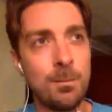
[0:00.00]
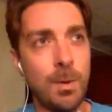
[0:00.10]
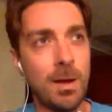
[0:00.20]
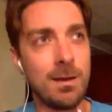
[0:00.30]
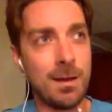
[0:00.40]

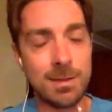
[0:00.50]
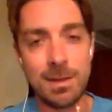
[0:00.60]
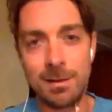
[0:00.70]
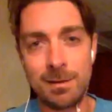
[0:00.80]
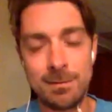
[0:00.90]
But I
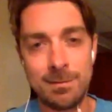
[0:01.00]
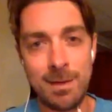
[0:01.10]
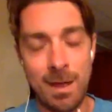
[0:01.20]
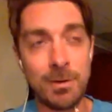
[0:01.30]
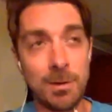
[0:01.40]
think
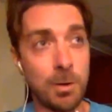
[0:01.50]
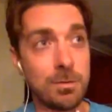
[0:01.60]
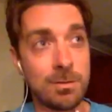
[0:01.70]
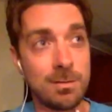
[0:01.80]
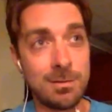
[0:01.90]
having
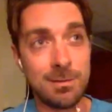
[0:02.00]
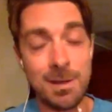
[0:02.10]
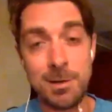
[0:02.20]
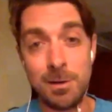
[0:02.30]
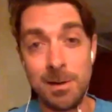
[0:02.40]
both
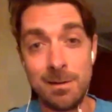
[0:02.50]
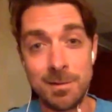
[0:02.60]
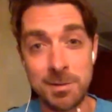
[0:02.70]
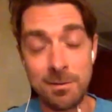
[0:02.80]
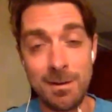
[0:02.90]
in your ear
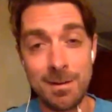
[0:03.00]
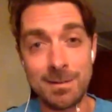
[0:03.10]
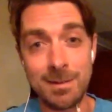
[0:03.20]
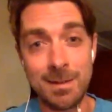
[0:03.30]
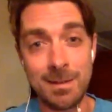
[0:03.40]
is
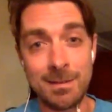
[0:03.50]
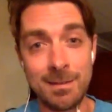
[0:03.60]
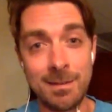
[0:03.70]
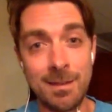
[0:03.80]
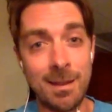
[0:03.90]
great. And
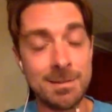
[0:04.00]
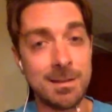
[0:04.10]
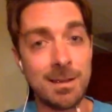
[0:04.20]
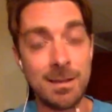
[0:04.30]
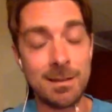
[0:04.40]
that's,
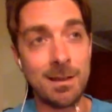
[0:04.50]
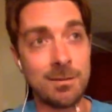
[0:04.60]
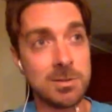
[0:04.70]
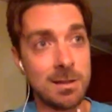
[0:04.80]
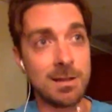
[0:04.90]
I
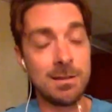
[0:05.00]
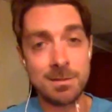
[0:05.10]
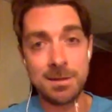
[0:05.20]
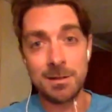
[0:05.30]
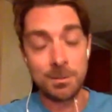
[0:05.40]
was lucky to
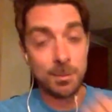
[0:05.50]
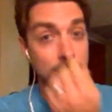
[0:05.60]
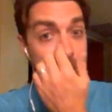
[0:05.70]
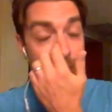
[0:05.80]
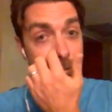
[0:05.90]
talk to
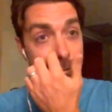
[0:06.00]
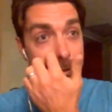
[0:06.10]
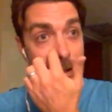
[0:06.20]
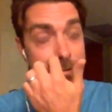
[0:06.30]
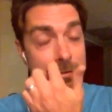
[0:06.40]
both of them.
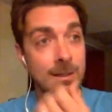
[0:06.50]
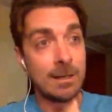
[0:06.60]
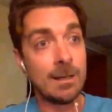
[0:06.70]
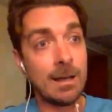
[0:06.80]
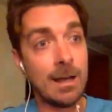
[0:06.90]
And that's,
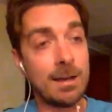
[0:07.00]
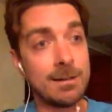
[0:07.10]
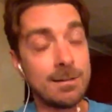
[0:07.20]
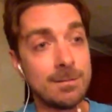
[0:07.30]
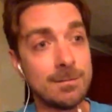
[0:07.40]

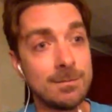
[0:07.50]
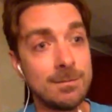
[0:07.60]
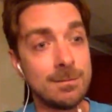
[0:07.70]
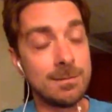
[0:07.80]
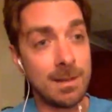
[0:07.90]

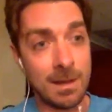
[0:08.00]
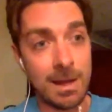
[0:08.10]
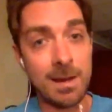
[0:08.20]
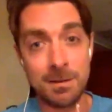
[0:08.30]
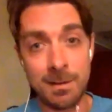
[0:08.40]
and
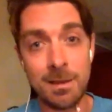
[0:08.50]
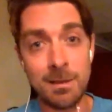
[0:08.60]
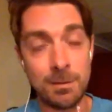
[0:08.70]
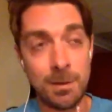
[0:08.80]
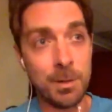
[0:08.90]
again,
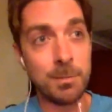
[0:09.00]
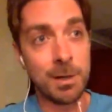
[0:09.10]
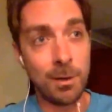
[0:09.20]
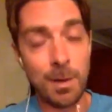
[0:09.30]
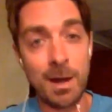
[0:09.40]
I'm going to be
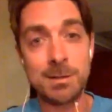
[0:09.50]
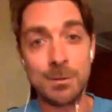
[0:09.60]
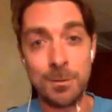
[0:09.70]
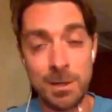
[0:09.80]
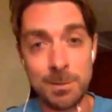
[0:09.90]
going back to
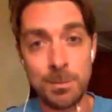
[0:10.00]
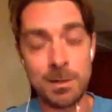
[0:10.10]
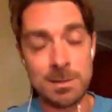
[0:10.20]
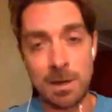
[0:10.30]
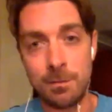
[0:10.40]
Ramit,
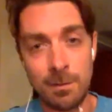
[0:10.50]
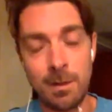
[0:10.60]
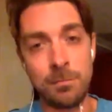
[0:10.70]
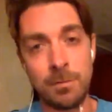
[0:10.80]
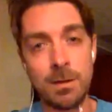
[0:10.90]
because I
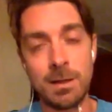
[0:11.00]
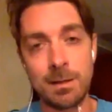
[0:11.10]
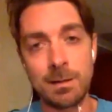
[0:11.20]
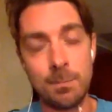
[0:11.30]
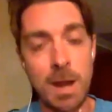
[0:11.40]
feel
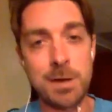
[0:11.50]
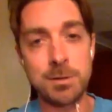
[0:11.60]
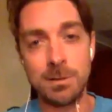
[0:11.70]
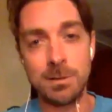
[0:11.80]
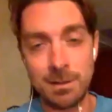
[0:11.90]
like I'm
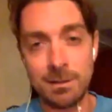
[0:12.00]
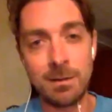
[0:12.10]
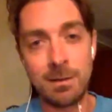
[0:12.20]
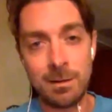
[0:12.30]
naturally